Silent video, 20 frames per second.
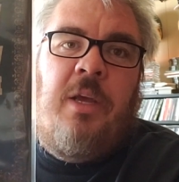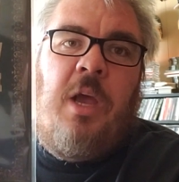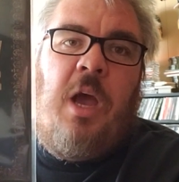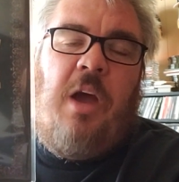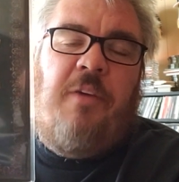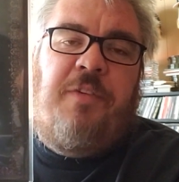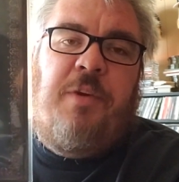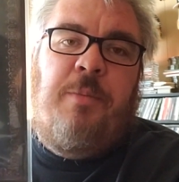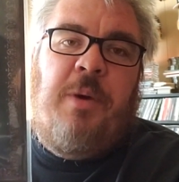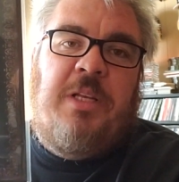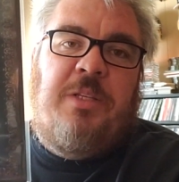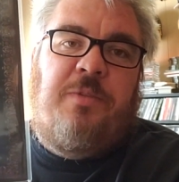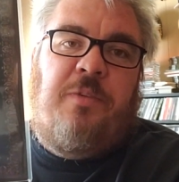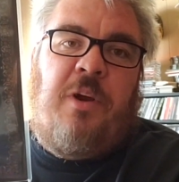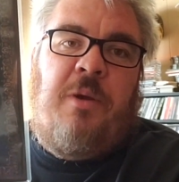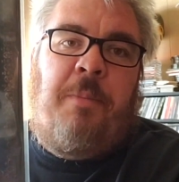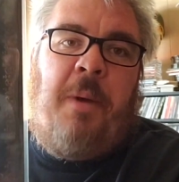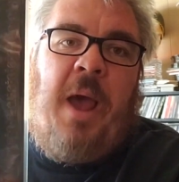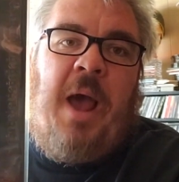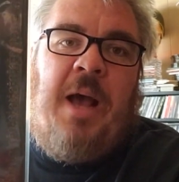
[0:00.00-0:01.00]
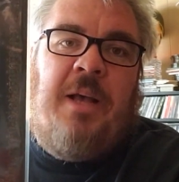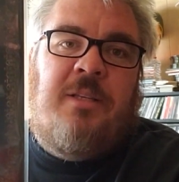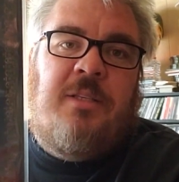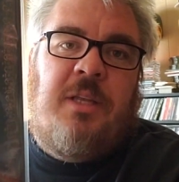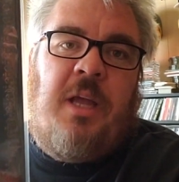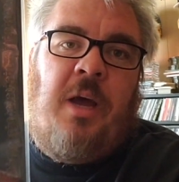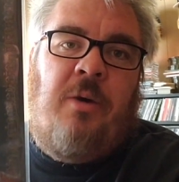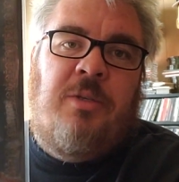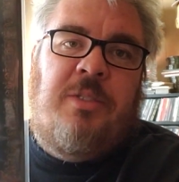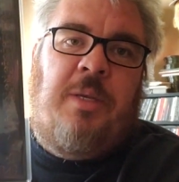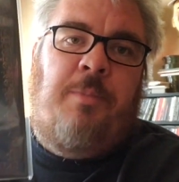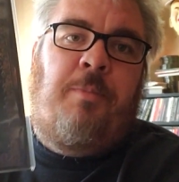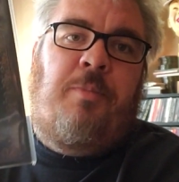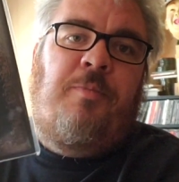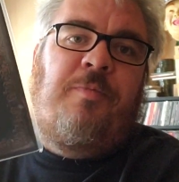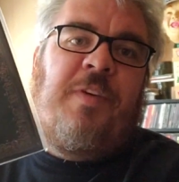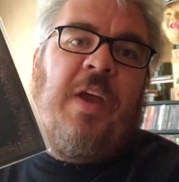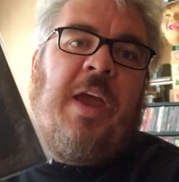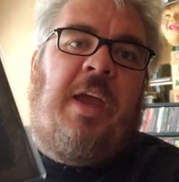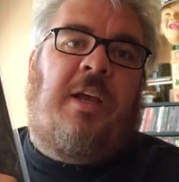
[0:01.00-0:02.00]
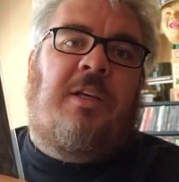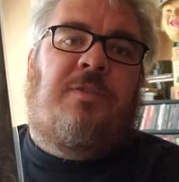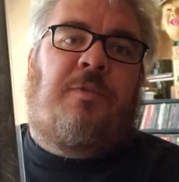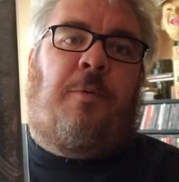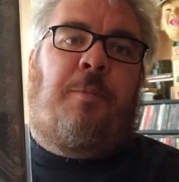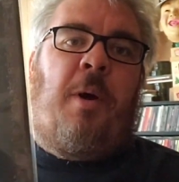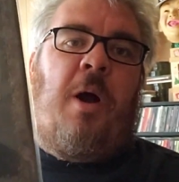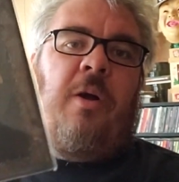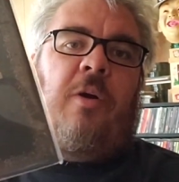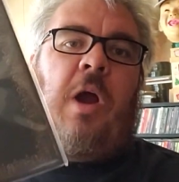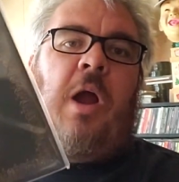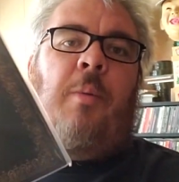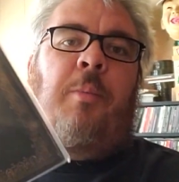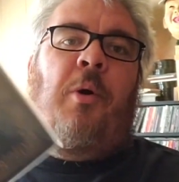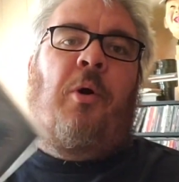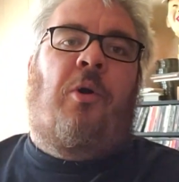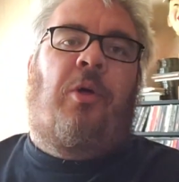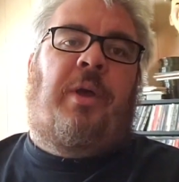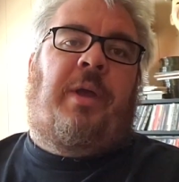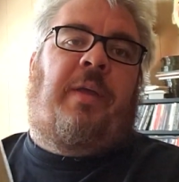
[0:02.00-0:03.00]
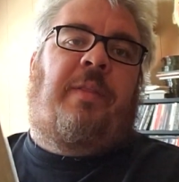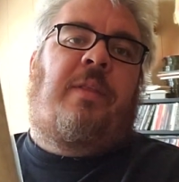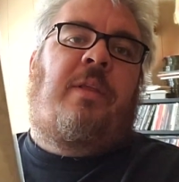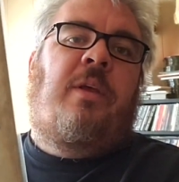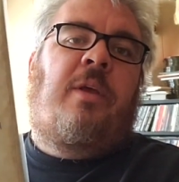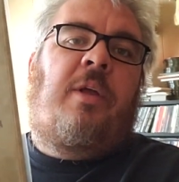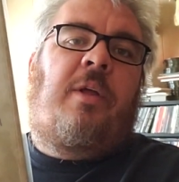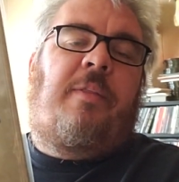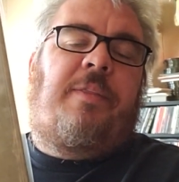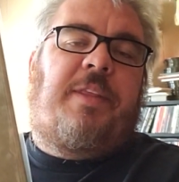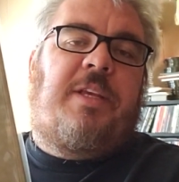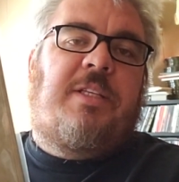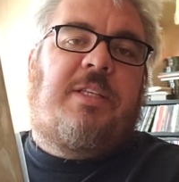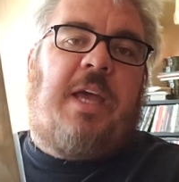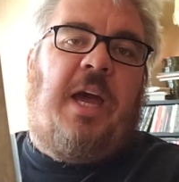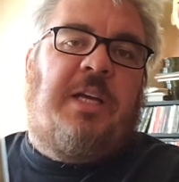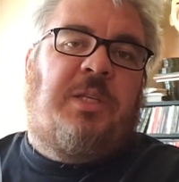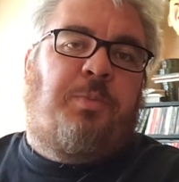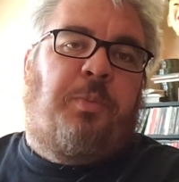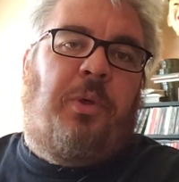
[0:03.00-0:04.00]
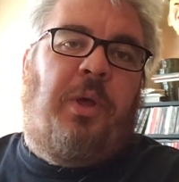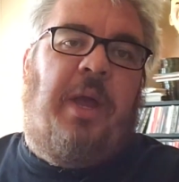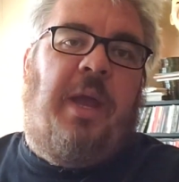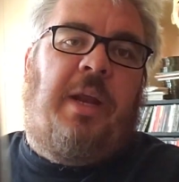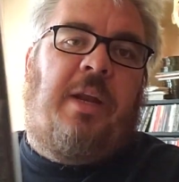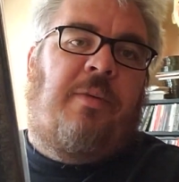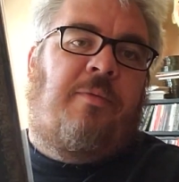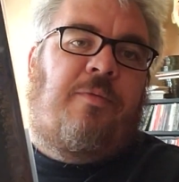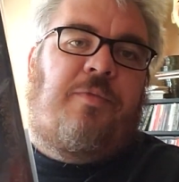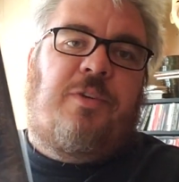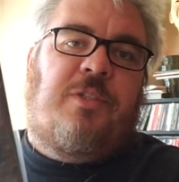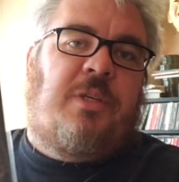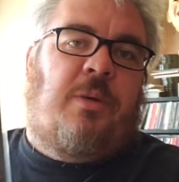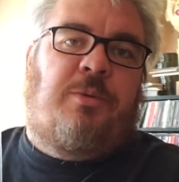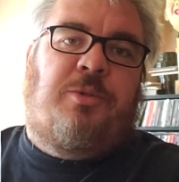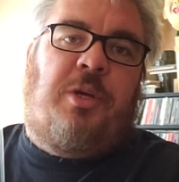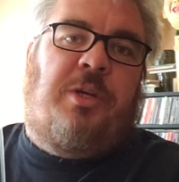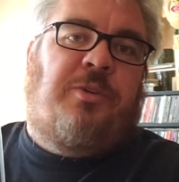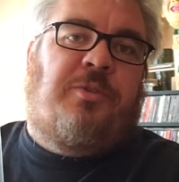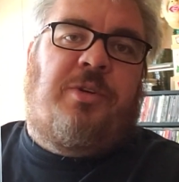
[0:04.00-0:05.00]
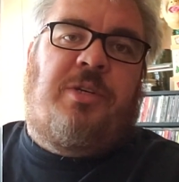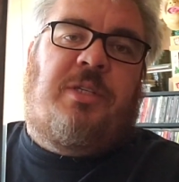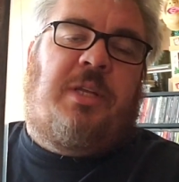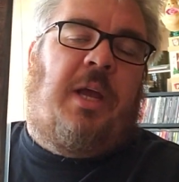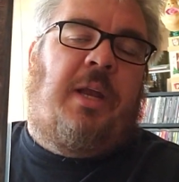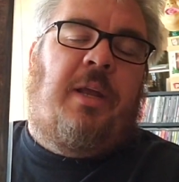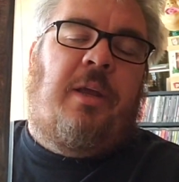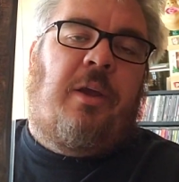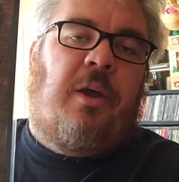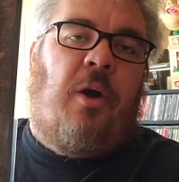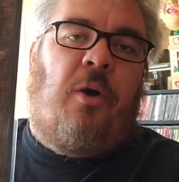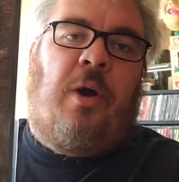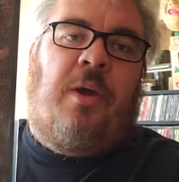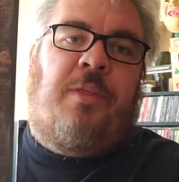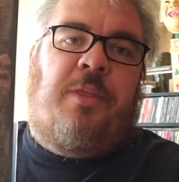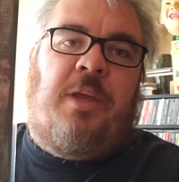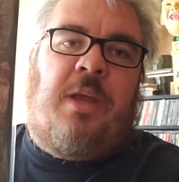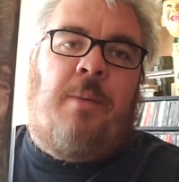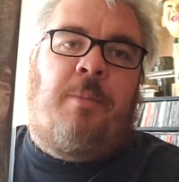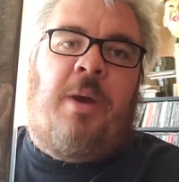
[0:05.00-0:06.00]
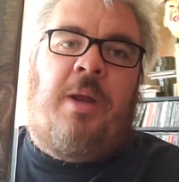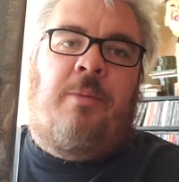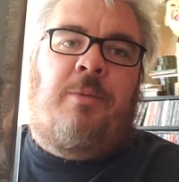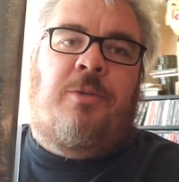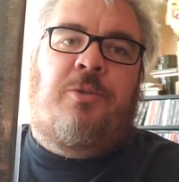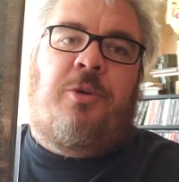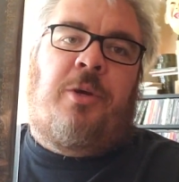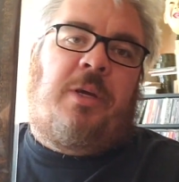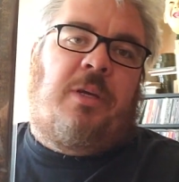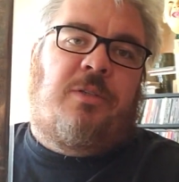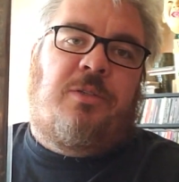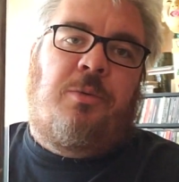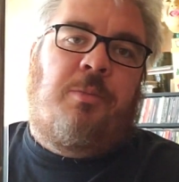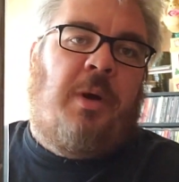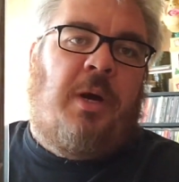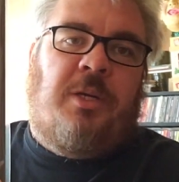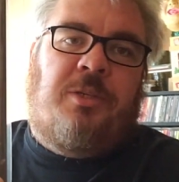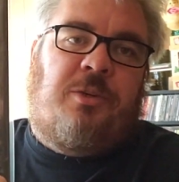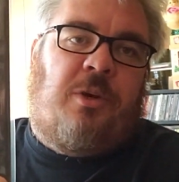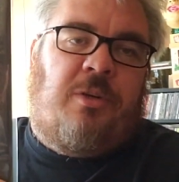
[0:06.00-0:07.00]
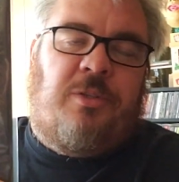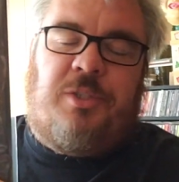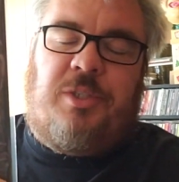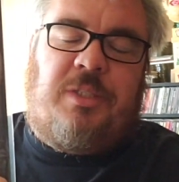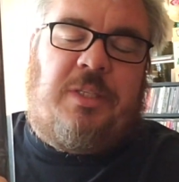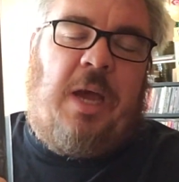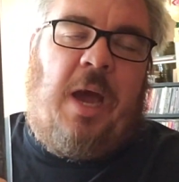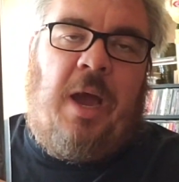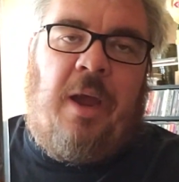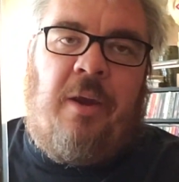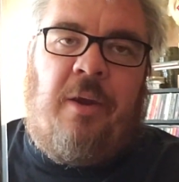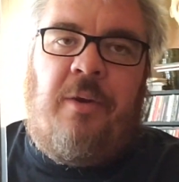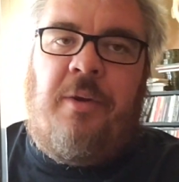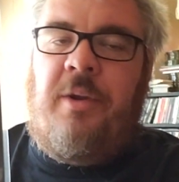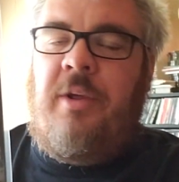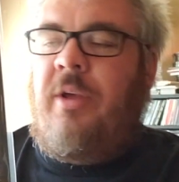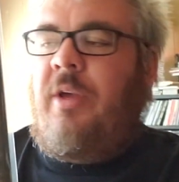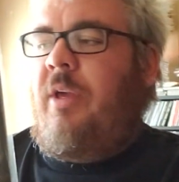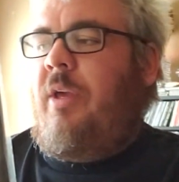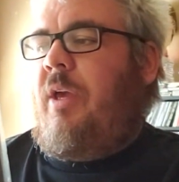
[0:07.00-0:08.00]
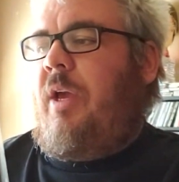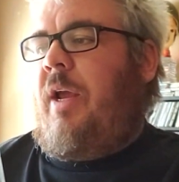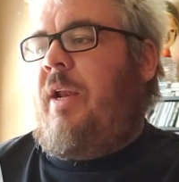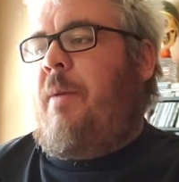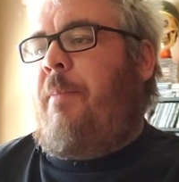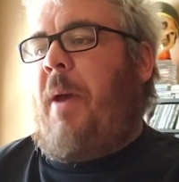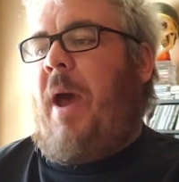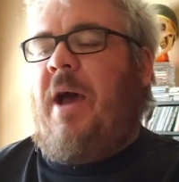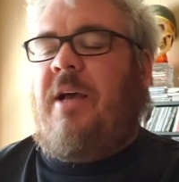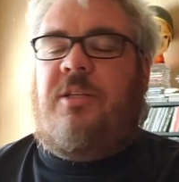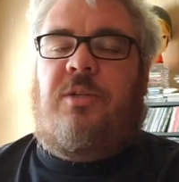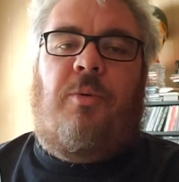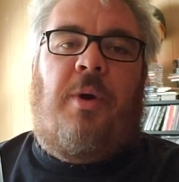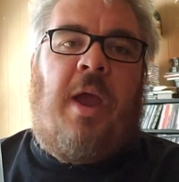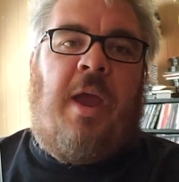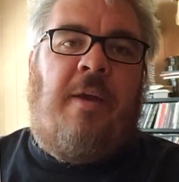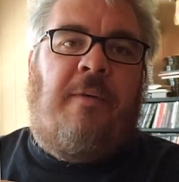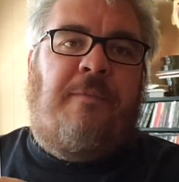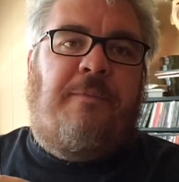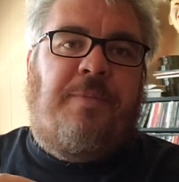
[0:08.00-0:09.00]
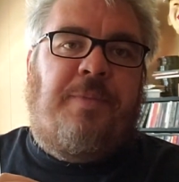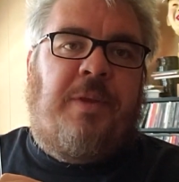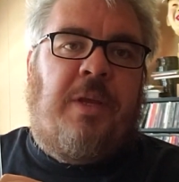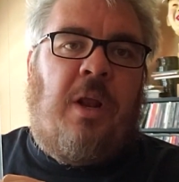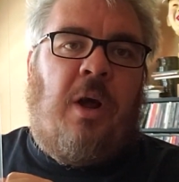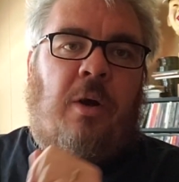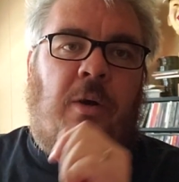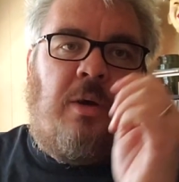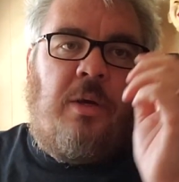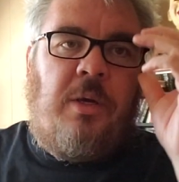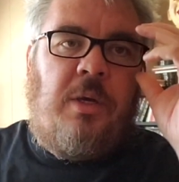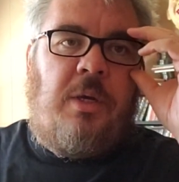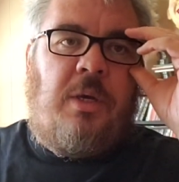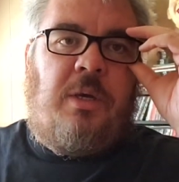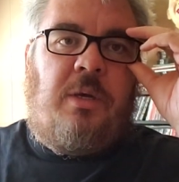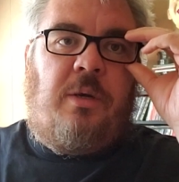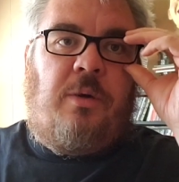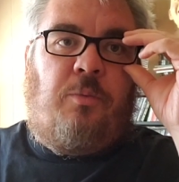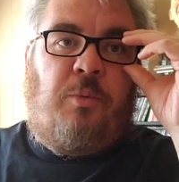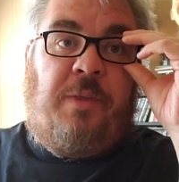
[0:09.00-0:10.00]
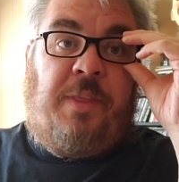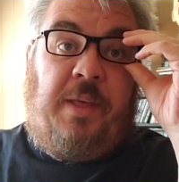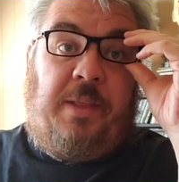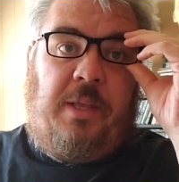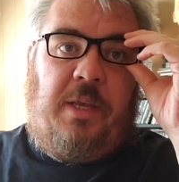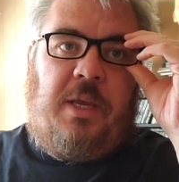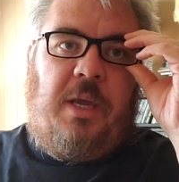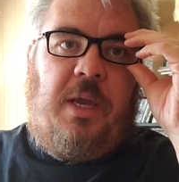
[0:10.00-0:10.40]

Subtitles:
A few months before he passed, I was in Vegas for punk rock bowling, and these guys played, and for some strange reason I didn't go. I think I might have been drinking too much, or I was just tired. And he passed away, you know, within